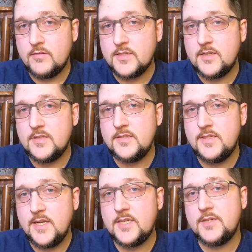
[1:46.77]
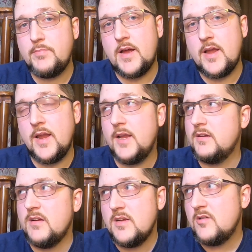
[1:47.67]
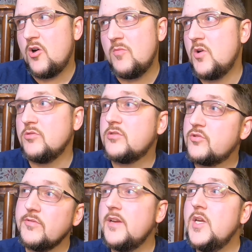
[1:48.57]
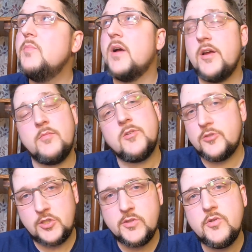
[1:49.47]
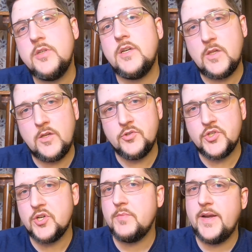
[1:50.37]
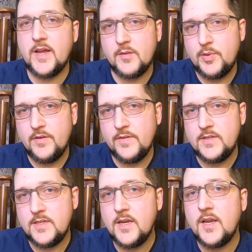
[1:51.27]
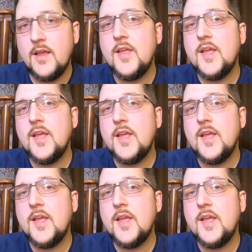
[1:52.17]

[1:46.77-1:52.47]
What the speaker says: It was a 6 by almost 3 by almost 2 enclosure made out of PVC.